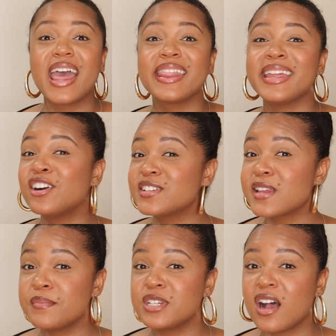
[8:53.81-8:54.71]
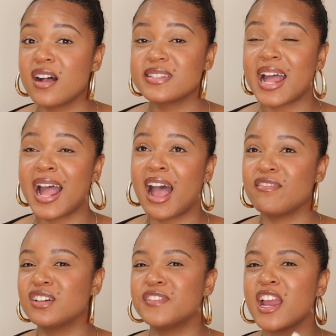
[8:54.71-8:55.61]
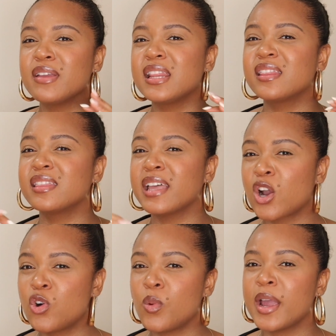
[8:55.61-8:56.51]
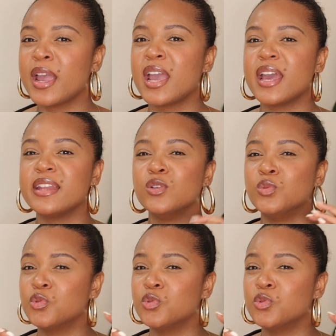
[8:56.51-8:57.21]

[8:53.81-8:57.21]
There are some gels that have a very liquid,